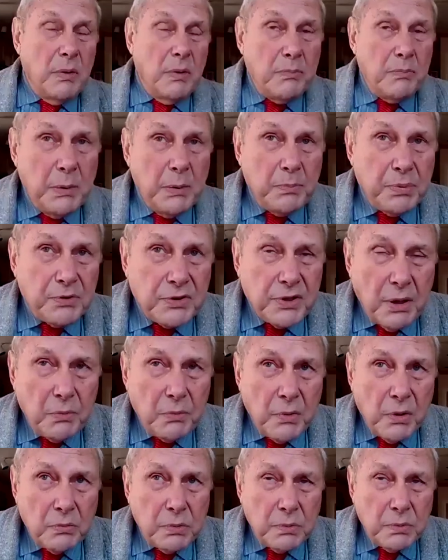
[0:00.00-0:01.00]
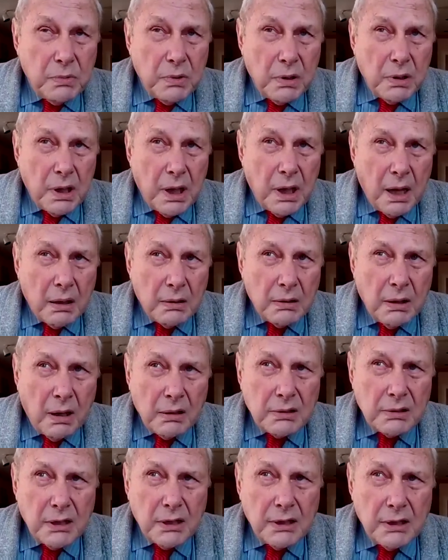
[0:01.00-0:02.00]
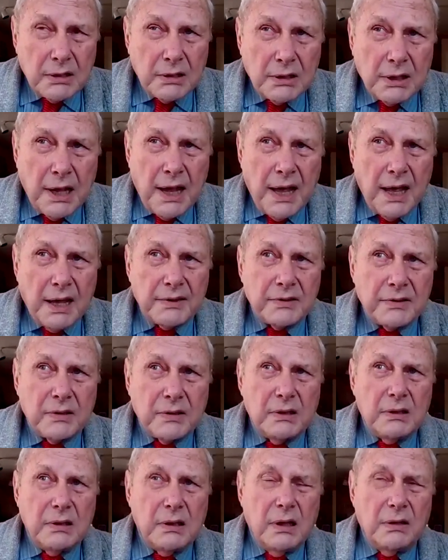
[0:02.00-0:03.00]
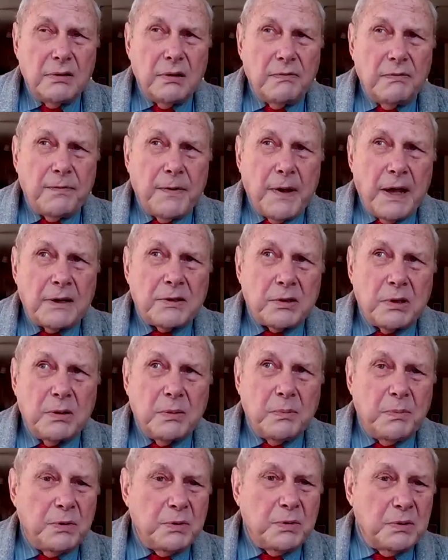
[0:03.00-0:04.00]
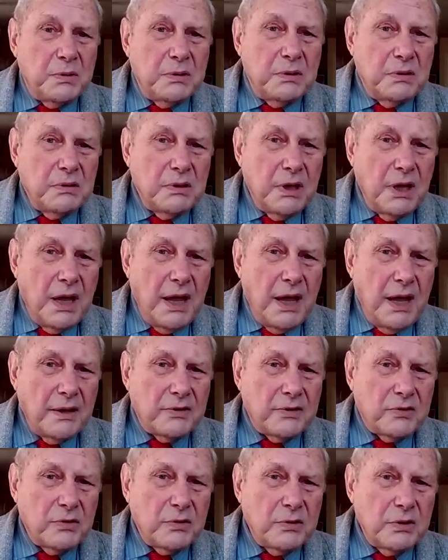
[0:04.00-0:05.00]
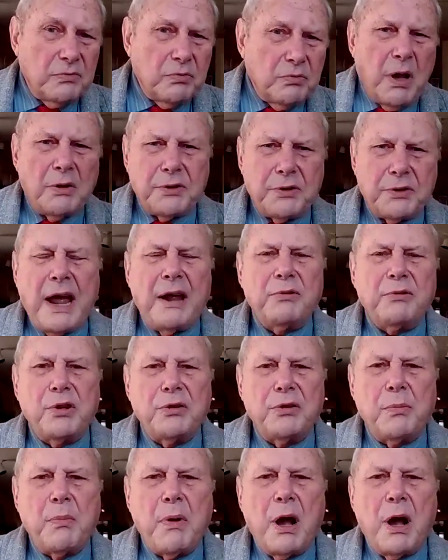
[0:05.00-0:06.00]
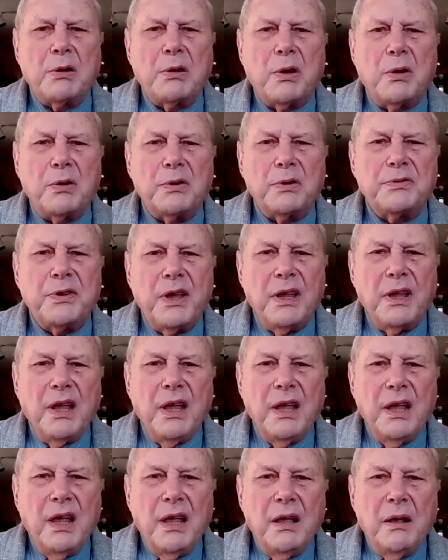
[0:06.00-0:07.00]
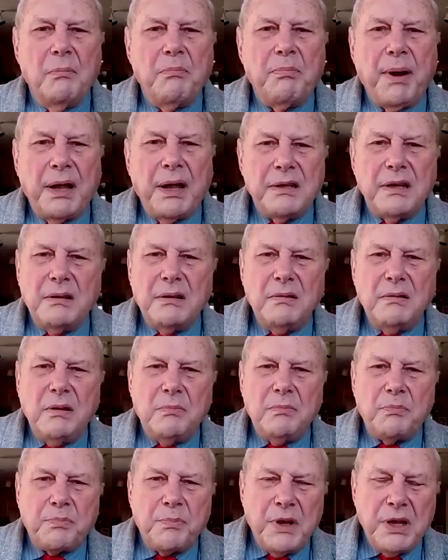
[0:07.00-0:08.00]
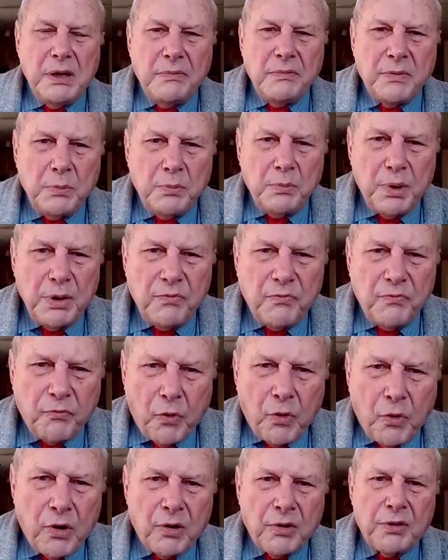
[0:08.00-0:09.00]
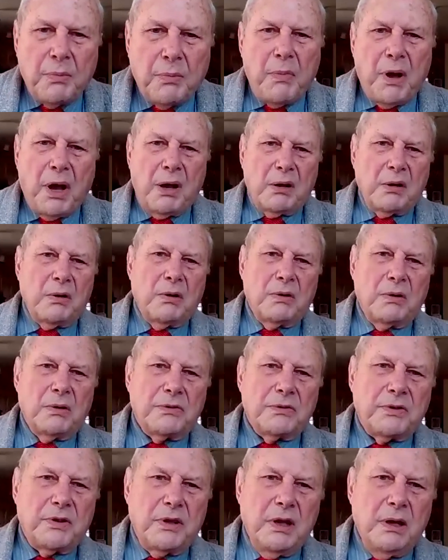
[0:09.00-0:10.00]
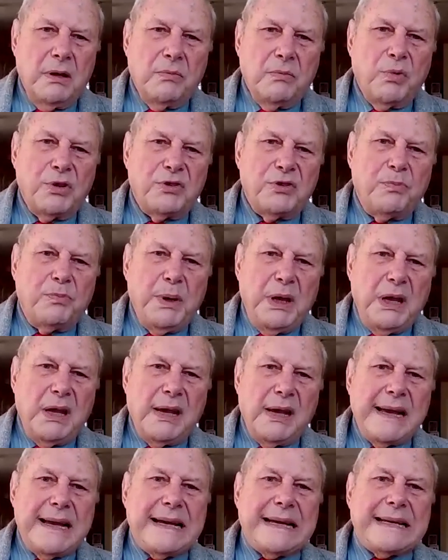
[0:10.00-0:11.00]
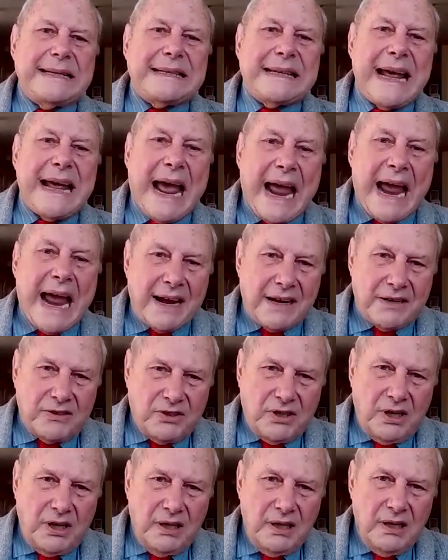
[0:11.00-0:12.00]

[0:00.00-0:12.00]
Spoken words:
people say, well, how long did it last? And the fashionable answer is, well, down to the Mongols. But even before the Mongols, it was being attacked